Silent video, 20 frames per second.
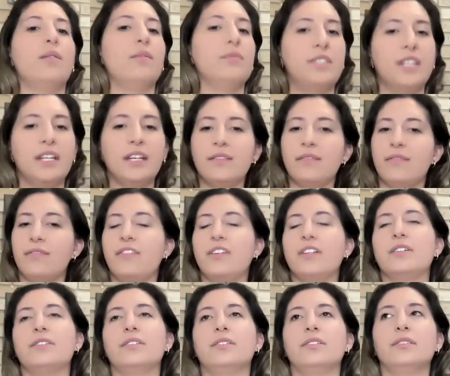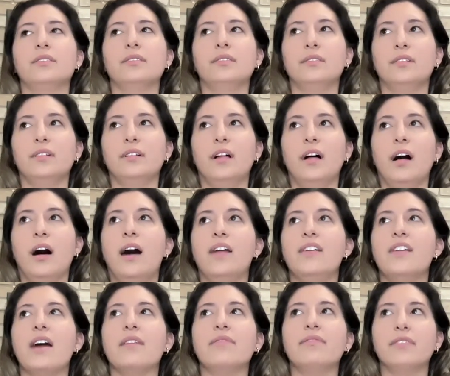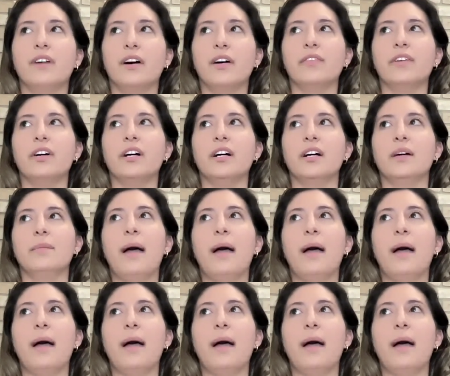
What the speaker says: Didn't feel enough of a